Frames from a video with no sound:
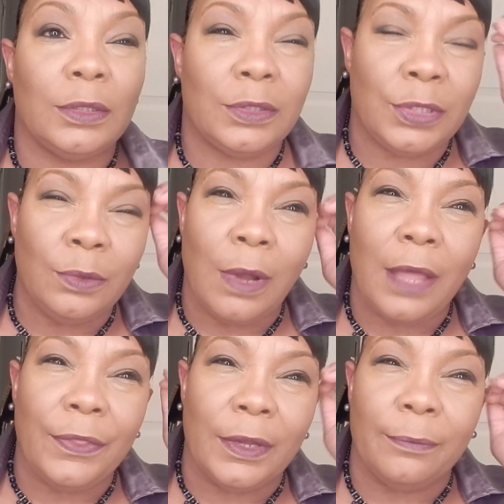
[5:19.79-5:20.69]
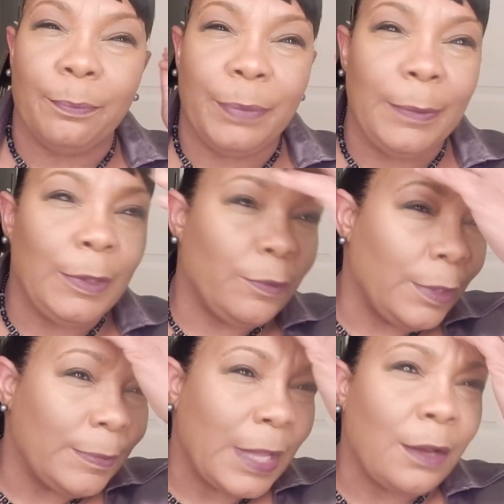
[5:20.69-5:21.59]
2 other BB
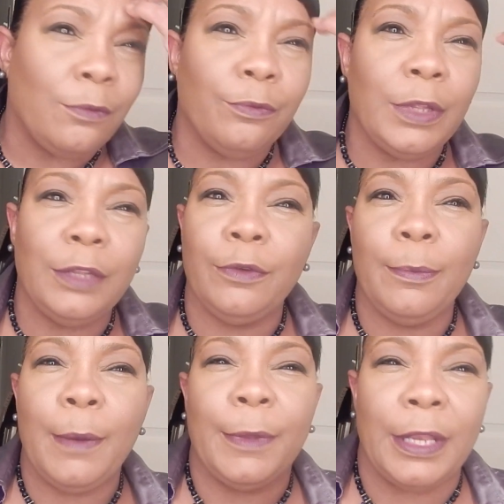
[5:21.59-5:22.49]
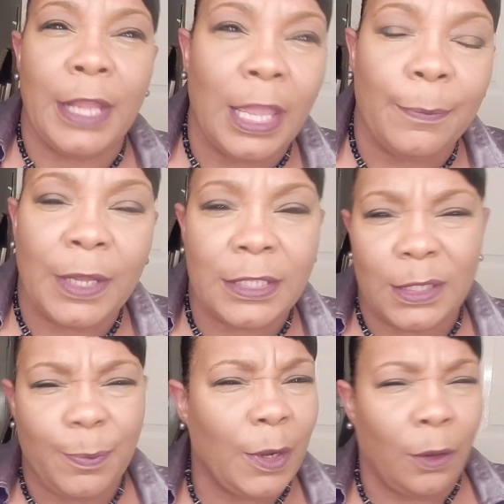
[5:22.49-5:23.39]
creams. I don't really remember the name because
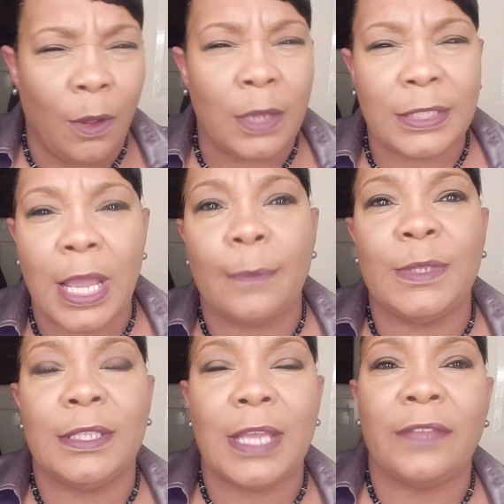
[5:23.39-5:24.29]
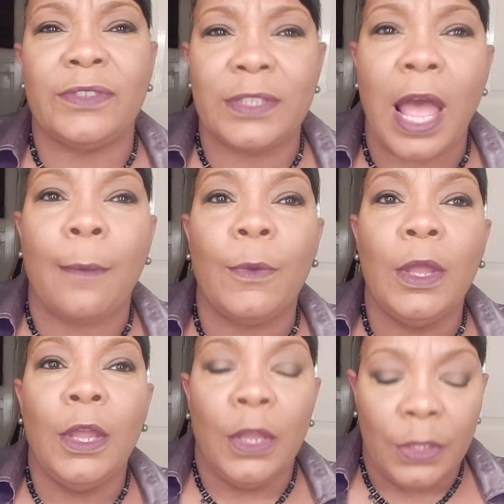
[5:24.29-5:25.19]
it's been a long time since I stopped
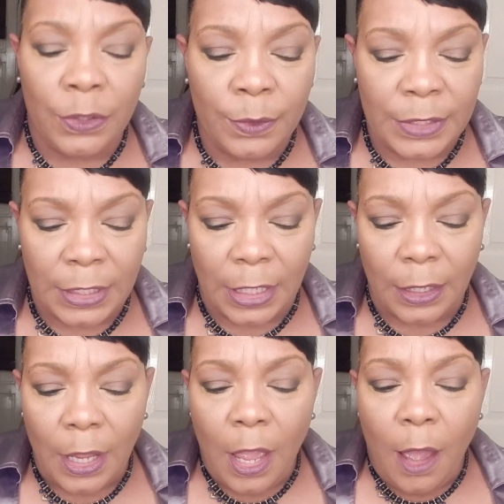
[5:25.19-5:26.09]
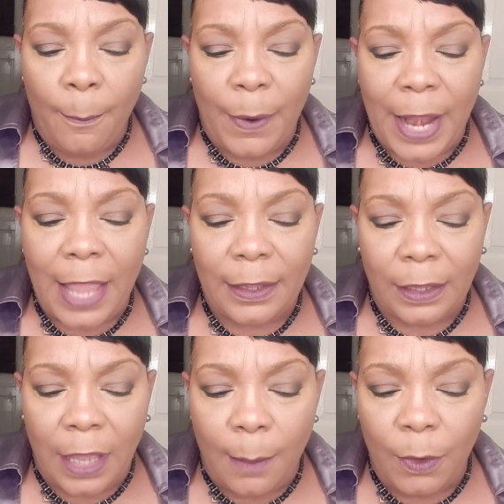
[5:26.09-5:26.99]
using it. But I
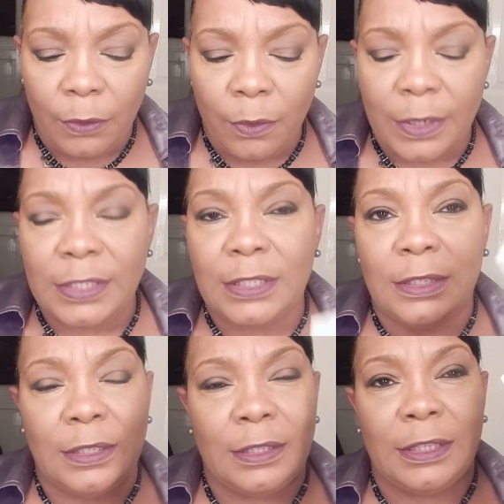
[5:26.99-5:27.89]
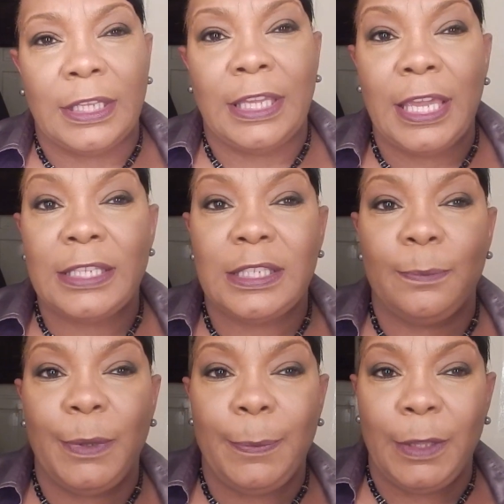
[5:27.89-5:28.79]
come across the Kiss
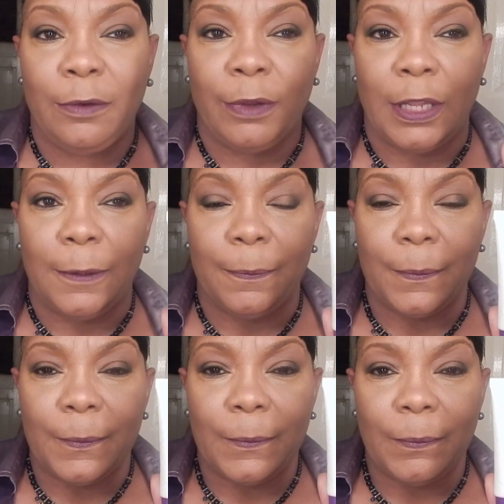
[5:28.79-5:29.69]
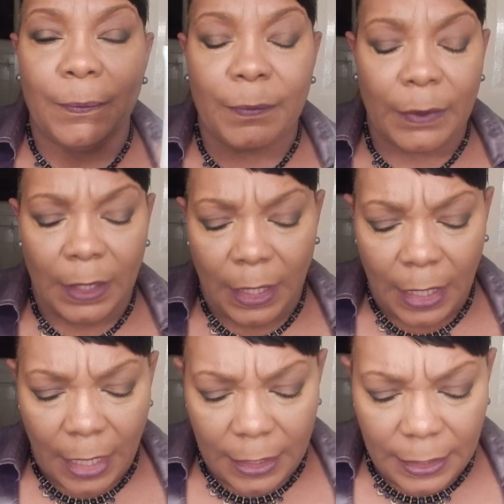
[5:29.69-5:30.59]
BB cream.
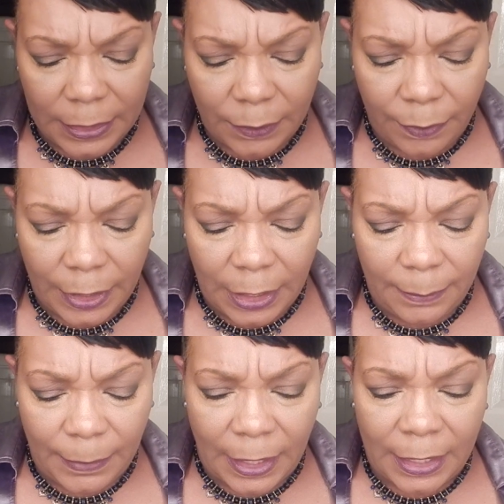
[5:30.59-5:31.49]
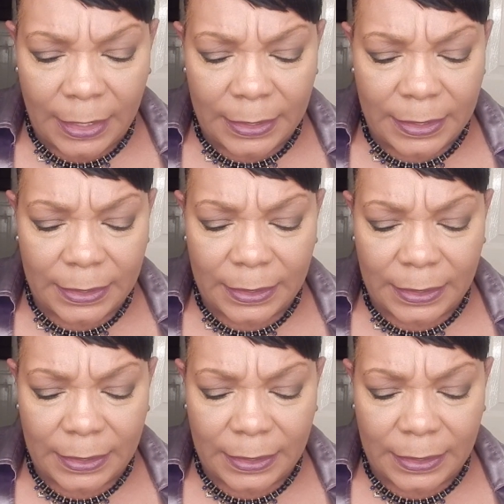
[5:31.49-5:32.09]
And this cream is